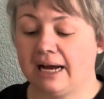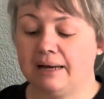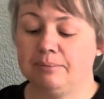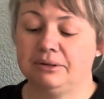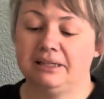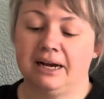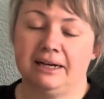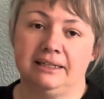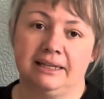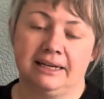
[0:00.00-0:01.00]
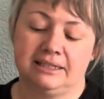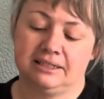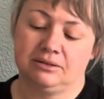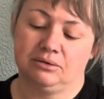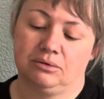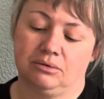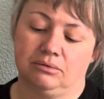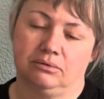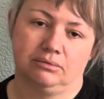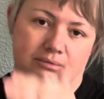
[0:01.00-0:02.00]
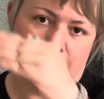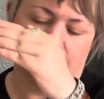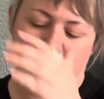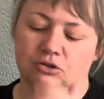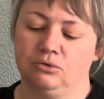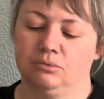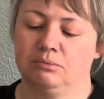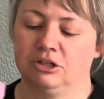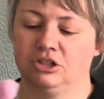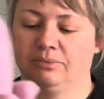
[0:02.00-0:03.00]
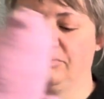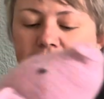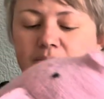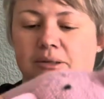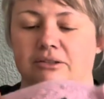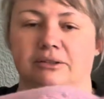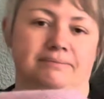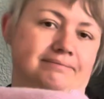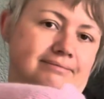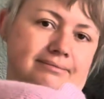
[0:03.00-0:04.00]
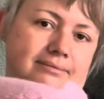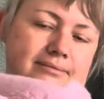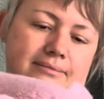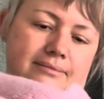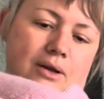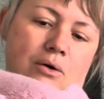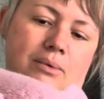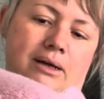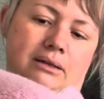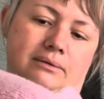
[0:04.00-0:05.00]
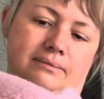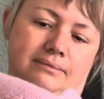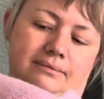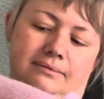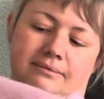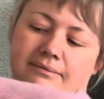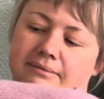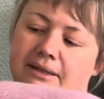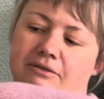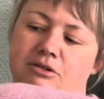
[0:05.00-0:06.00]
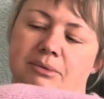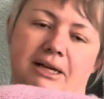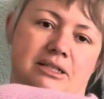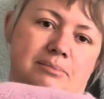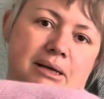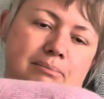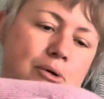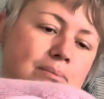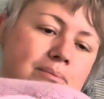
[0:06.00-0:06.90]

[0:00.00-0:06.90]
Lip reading: I put the hind legs too much up front, but oh well, gives him a nice big bum.